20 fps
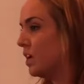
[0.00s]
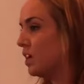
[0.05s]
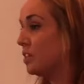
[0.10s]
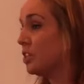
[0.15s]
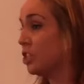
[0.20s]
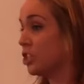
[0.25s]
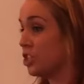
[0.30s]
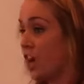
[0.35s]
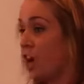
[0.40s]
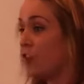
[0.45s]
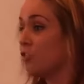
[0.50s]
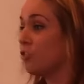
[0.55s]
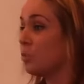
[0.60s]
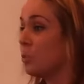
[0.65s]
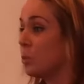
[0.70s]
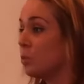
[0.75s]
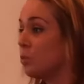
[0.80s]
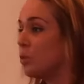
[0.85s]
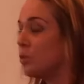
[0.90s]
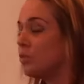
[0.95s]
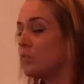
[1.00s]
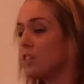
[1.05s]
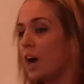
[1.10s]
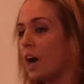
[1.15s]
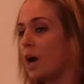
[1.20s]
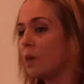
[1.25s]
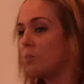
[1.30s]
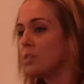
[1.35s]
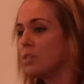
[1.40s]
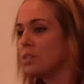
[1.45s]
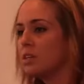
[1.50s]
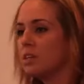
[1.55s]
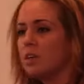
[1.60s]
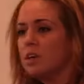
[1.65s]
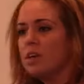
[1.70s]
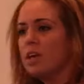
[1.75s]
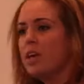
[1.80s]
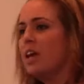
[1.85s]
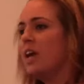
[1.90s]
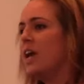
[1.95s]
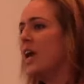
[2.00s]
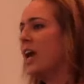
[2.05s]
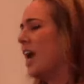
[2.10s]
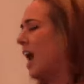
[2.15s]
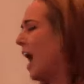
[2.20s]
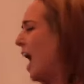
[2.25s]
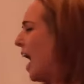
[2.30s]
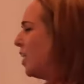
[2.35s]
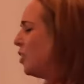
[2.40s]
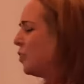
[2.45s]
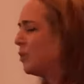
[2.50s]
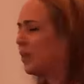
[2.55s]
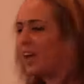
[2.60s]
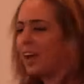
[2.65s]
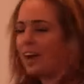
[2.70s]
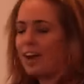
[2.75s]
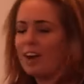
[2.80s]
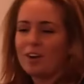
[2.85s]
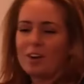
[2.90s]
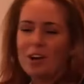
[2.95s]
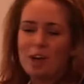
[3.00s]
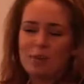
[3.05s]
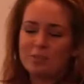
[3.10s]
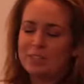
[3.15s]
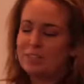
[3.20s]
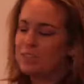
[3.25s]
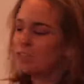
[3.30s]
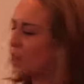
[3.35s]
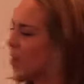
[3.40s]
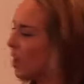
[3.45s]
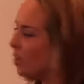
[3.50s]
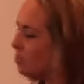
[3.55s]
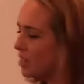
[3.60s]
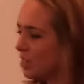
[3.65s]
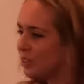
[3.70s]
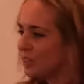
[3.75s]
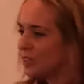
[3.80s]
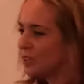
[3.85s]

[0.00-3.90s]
to shout from the rooftops. I don't care how many jobs I